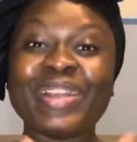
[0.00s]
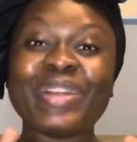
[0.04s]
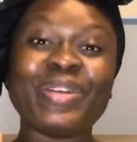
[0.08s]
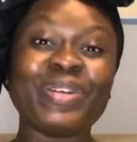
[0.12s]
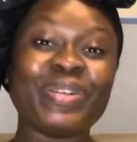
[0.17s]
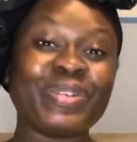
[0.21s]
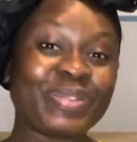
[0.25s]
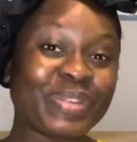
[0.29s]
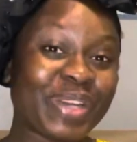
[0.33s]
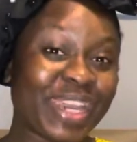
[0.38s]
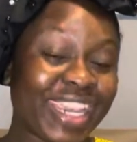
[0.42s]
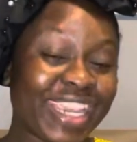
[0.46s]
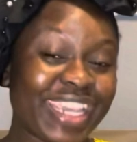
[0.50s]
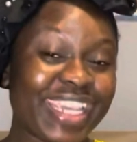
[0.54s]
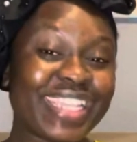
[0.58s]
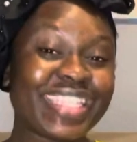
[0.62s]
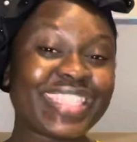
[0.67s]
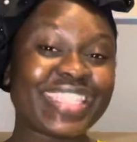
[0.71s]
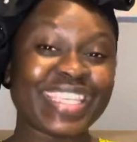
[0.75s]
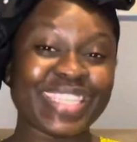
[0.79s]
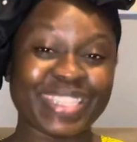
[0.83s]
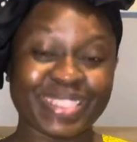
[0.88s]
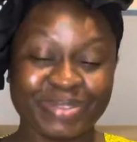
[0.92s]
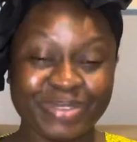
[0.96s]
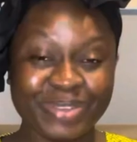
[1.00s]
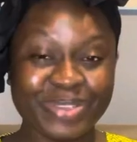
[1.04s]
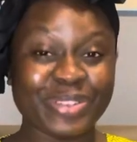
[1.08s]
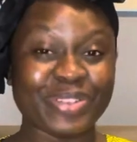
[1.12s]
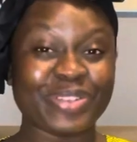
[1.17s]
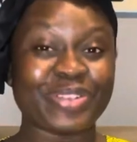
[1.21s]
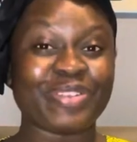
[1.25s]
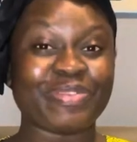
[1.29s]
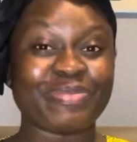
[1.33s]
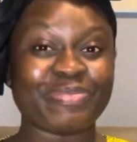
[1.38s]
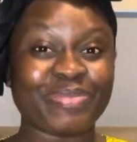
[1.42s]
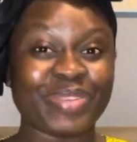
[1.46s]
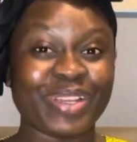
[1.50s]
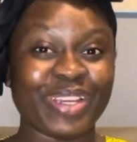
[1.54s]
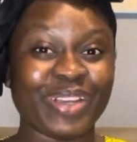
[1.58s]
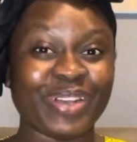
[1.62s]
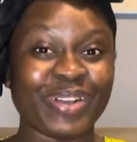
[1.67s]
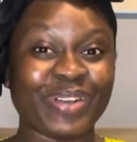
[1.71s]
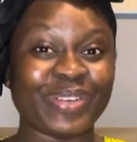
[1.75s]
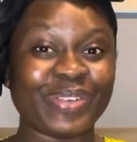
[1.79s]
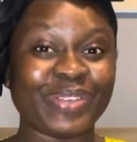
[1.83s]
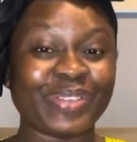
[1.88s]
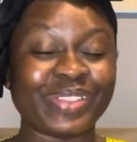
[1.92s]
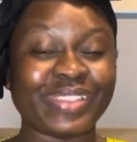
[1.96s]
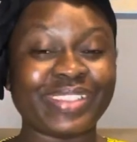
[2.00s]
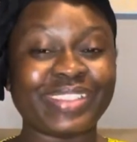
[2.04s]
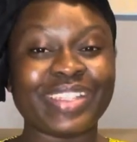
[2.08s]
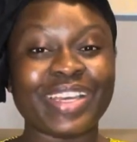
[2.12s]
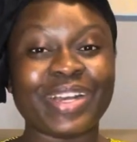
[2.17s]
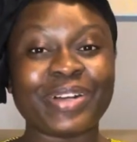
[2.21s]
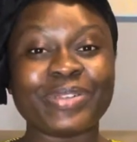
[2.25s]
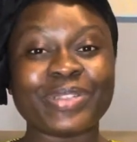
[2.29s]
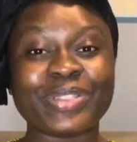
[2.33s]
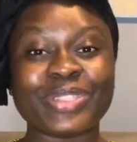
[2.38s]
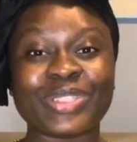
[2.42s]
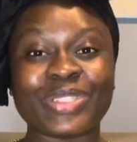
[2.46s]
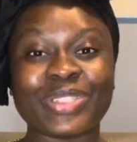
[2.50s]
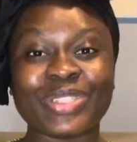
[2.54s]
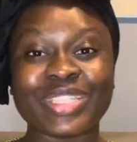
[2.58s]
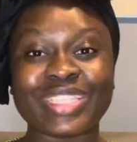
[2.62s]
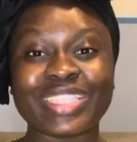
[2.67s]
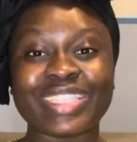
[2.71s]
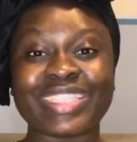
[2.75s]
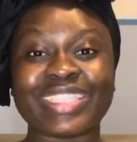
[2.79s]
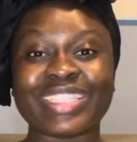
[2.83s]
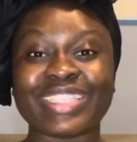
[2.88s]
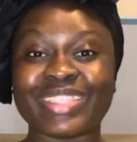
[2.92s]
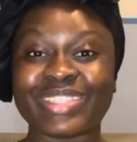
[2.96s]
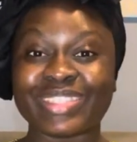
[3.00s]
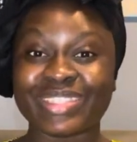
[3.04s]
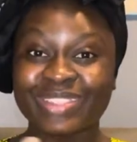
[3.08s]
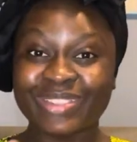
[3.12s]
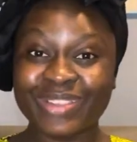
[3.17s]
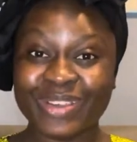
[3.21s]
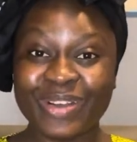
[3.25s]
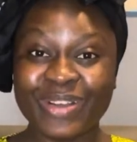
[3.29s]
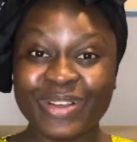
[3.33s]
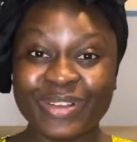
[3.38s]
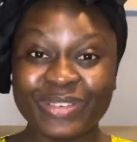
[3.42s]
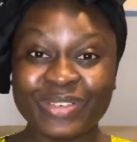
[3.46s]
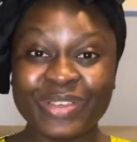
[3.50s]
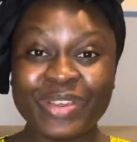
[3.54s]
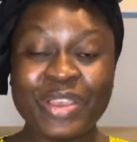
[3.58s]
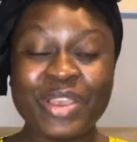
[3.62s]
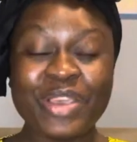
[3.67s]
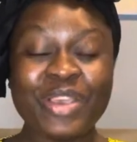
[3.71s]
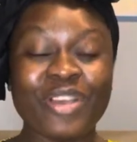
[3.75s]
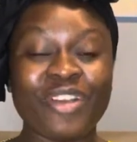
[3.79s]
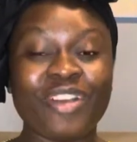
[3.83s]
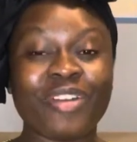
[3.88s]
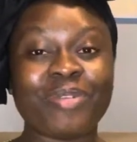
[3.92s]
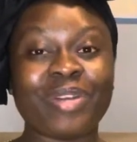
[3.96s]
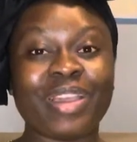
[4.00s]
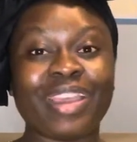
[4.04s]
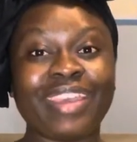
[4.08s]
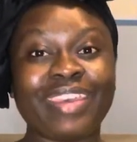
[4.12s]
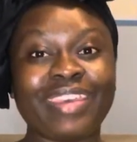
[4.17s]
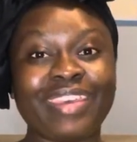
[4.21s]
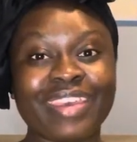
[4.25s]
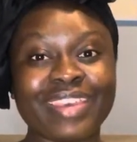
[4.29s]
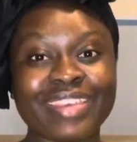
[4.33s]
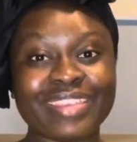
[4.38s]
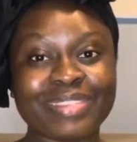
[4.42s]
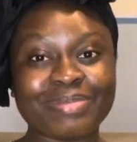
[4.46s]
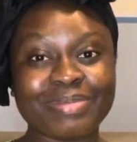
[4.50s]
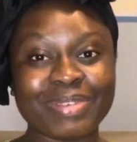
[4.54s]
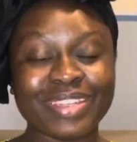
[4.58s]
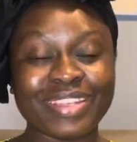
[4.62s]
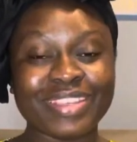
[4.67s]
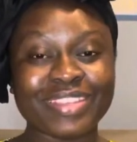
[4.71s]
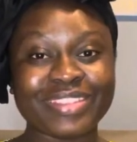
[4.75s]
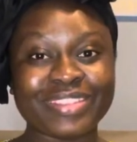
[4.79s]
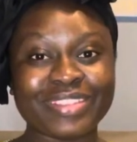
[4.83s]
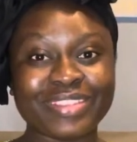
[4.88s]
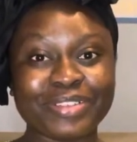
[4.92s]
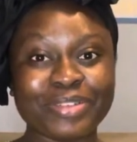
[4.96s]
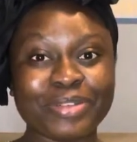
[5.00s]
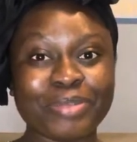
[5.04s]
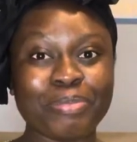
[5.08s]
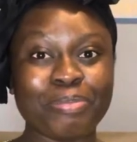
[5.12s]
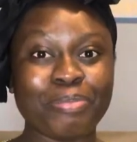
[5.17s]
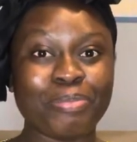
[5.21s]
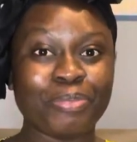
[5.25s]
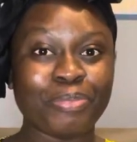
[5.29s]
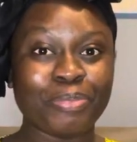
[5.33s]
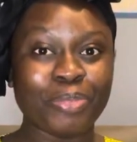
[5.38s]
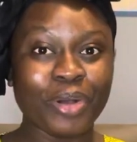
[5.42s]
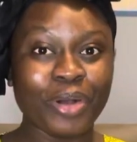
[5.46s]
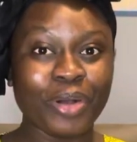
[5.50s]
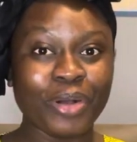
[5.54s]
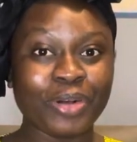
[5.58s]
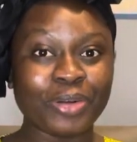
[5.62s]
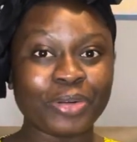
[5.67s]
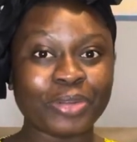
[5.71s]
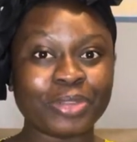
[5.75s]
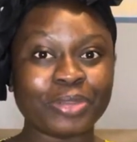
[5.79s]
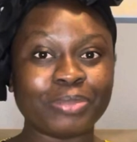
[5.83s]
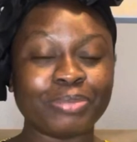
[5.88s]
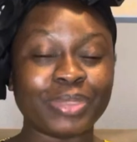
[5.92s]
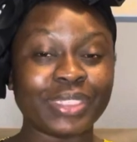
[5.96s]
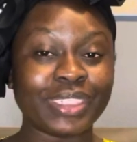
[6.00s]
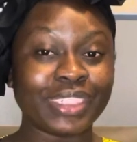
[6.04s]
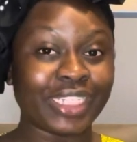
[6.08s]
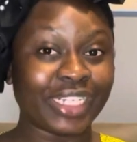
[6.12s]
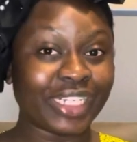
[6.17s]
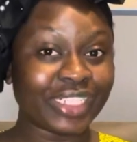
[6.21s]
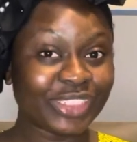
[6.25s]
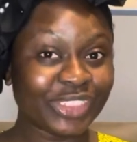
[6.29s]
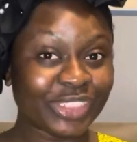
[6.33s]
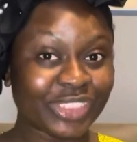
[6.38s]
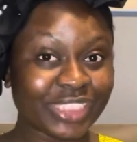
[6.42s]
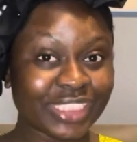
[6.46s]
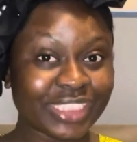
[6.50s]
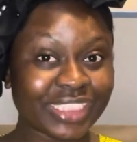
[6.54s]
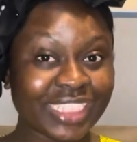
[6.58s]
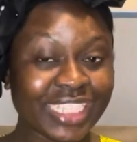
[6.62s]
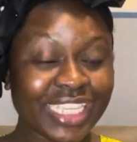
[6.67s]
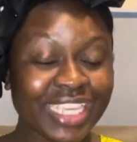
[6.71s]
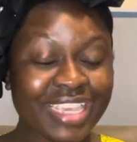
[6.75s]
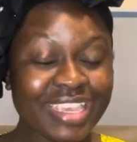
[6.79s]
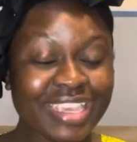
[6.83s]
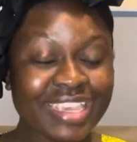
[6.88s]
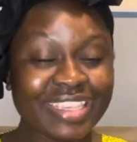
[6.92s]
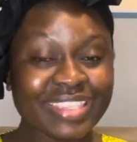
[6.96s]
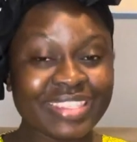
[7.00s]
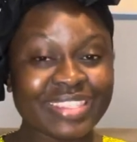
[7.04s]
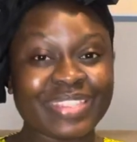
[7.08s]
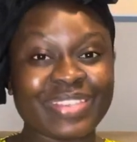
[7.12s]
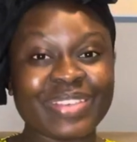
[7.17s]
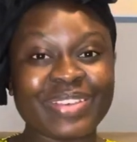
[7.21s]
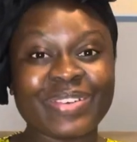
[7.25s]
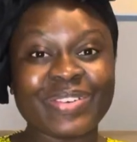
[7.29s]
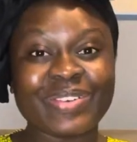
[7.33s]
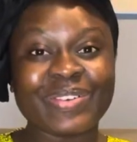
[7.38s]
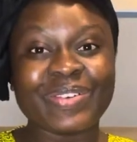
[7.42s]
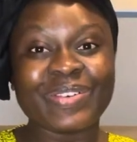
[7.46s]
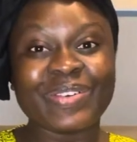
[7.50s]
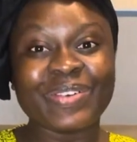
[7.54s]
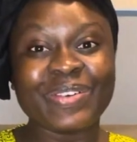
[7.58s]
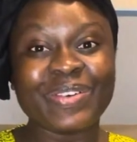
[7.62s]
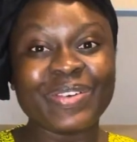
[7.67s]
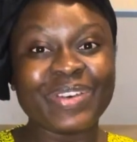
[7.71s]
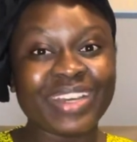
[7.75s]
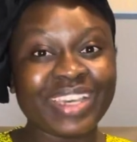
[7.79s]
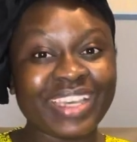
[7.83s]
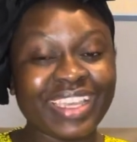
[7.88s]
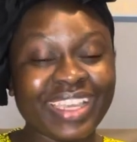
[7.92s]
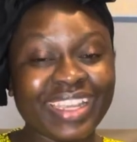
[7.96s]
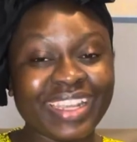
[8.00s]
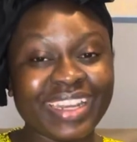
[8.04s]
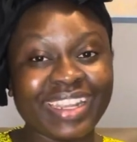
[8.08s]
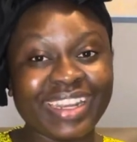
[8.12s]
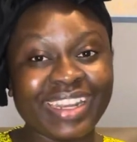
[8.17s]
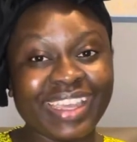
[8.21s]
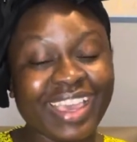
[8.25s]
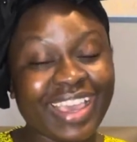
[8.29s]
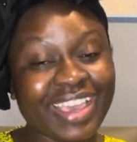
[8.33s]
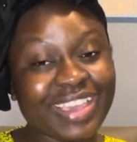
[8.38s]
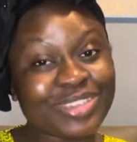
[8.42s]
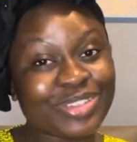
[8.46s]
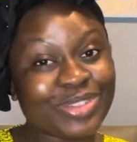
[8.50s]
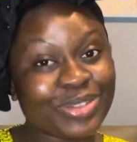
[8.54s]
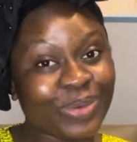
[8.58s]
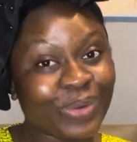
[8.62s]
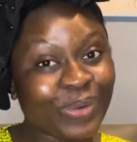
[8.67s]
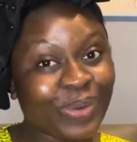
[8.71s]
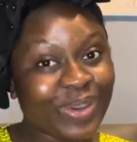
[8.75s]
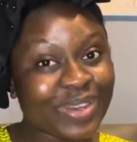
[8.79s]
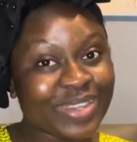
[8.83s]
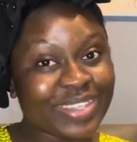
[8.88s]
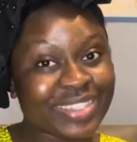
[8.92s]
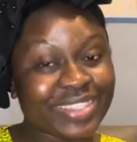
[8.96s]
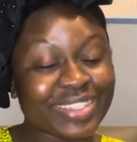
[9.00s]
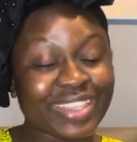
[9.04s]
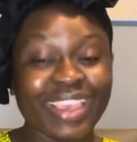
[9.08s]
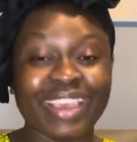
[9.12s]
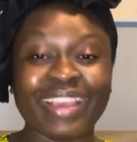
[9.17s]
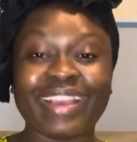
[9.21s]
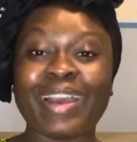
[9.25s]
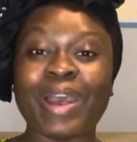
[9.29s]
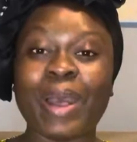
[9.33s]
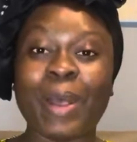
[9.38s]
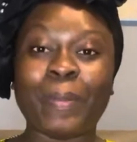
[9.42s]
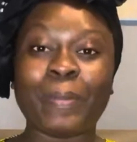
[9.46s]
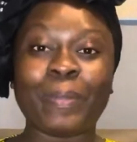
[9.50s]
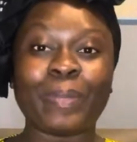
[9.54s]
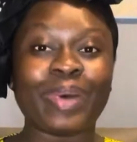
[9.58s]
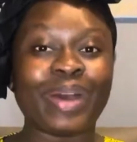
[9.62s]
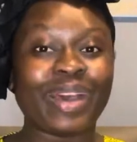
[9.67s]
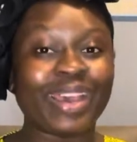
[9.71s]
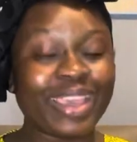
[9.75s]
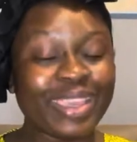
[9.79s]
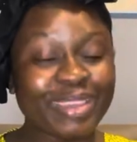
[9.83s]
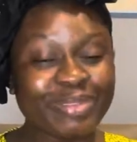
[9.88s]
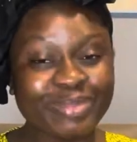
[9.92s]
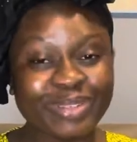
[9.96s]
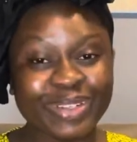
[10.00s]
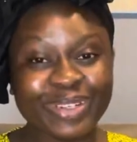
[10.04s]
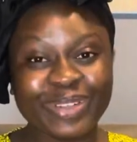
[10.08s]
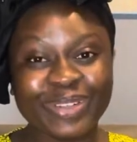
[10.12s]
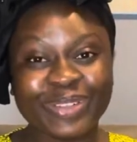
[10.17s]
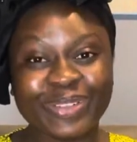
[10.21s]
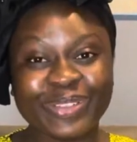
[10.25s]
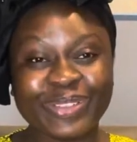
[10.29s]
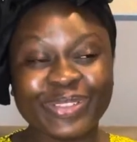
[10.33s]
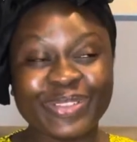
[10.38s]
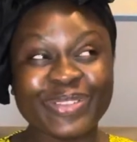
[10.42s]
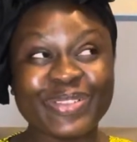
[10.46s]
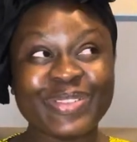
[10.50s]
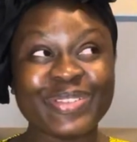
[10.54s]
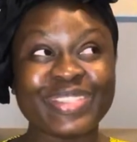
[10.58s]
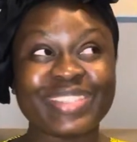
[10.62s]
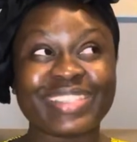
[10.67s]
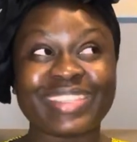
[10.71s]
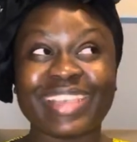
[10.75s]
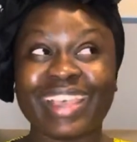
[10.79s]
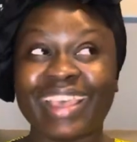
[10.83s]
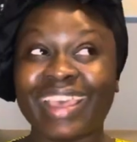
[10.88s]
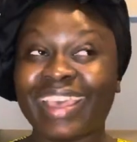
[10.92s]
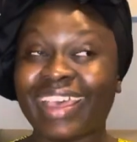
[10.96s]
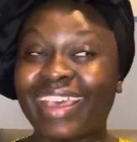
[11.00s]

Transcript: Great explosion of miracle. That was just a song from our guest minister, Paul Baloche. So go ahead and catch yours. I got my miracles.